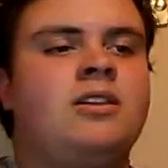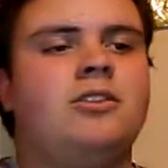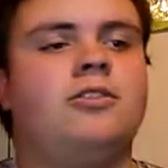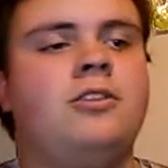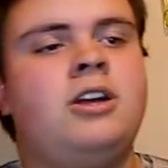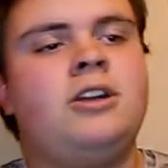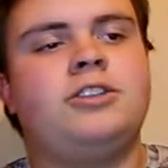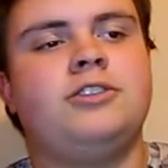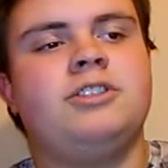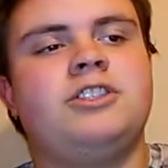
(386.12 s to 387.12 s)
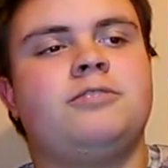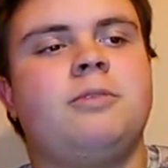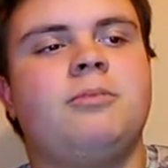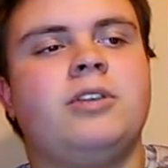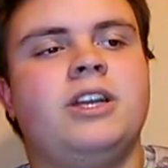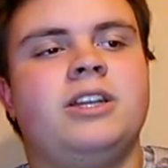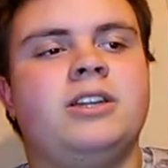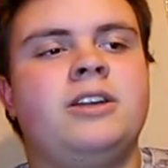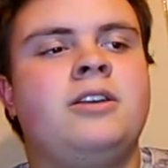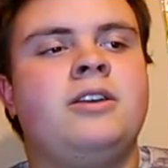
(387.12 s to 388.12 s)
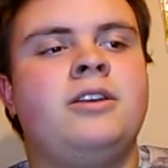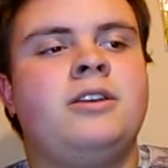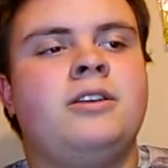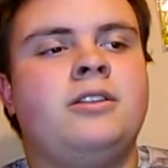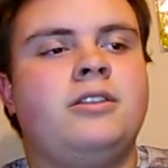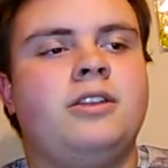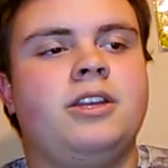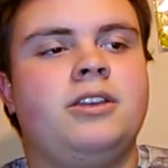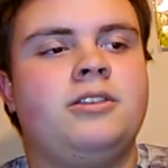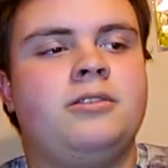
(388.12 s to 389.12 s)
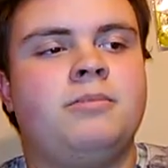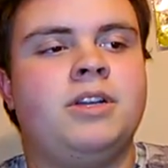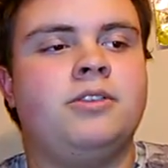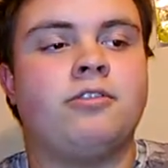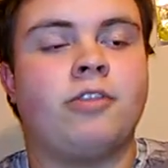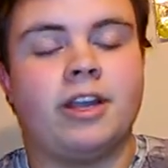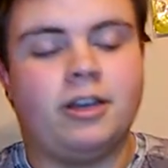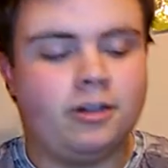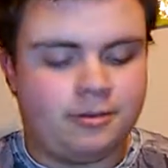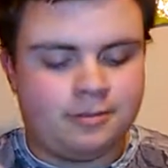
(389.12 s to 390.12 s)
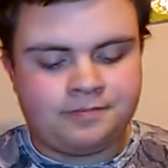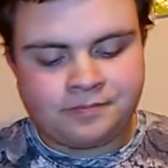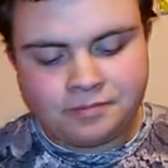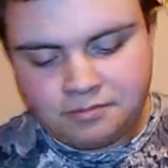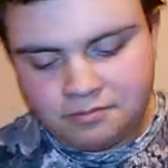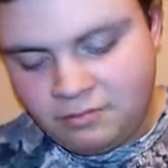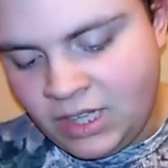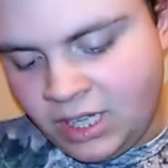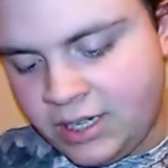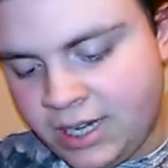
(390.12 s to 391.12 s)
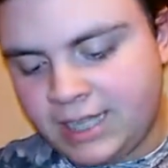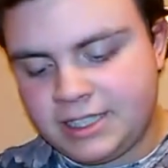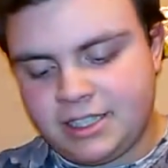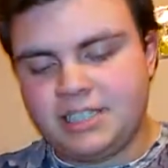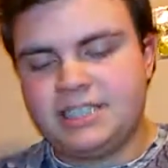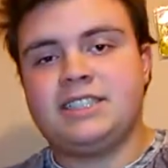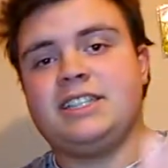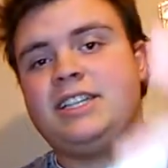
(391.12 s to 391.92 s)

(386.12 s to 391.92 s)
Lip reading: Little 2-inch swimmer in the minnow gray color. Next, this is